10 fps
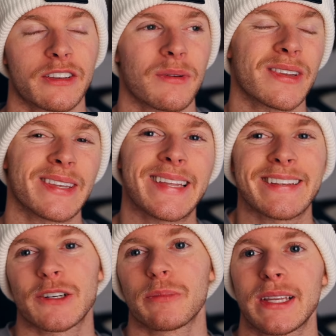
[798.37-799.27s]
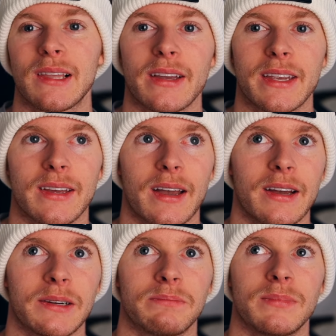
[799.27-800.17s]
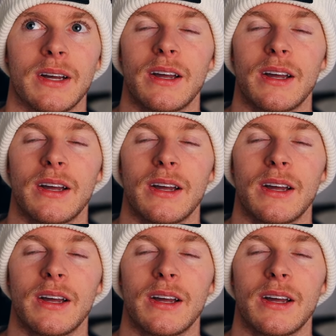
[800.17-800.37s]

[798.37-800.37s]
It smells a little bit like um,